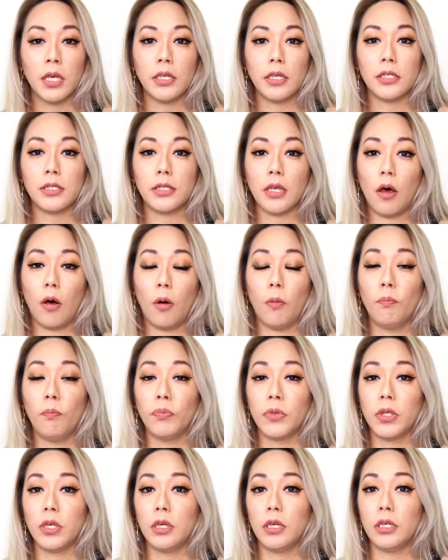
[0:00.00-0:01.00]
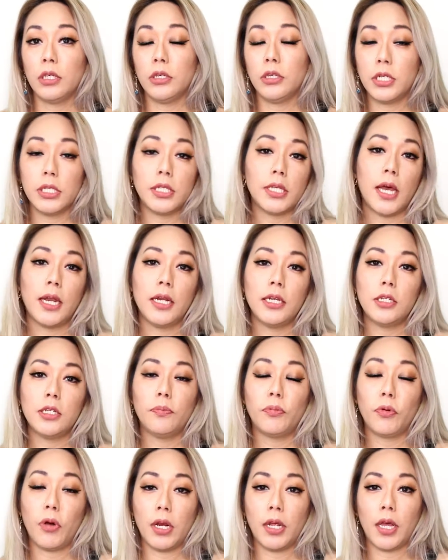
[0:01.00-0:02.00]
So you decided to
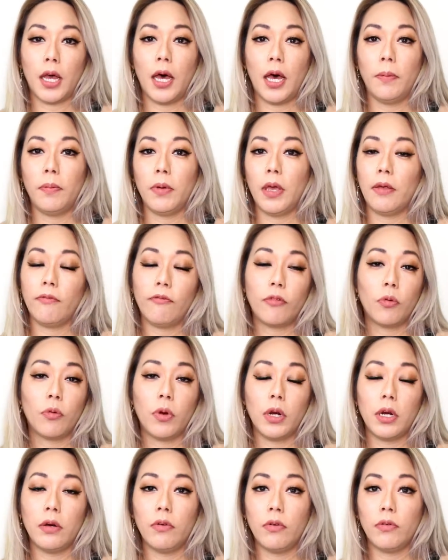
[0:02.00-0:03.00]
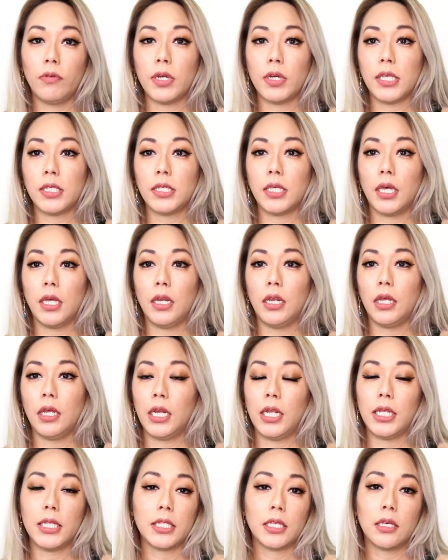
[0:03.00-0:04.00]
break up, and for whatever reason,
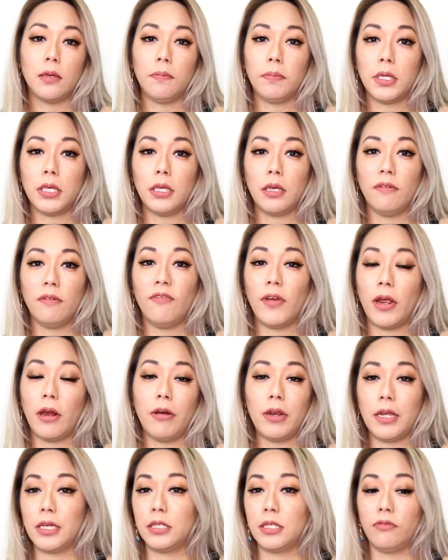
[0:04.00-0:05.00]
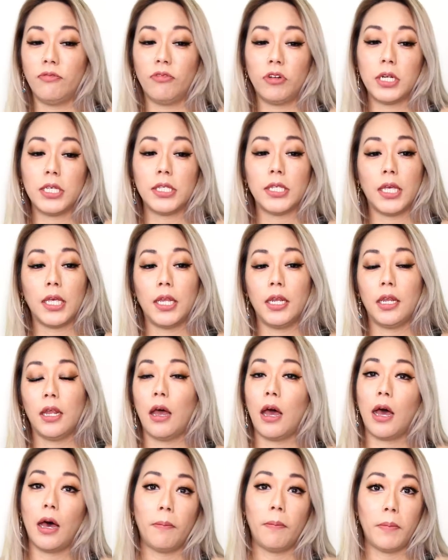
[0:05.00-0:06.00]
and it could be various reason,
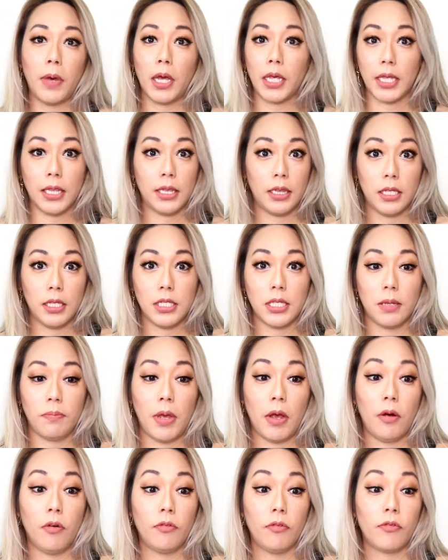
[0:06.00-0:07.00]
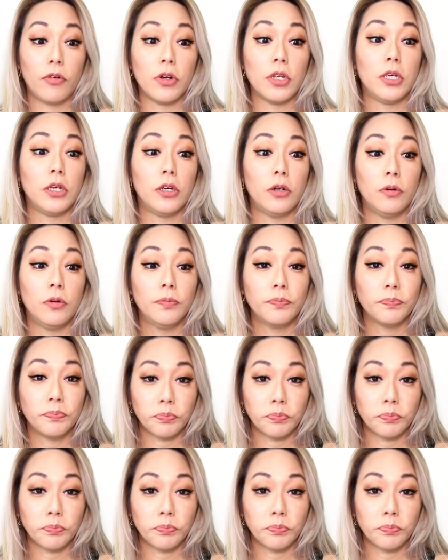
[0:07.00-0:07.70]
I can list them out for you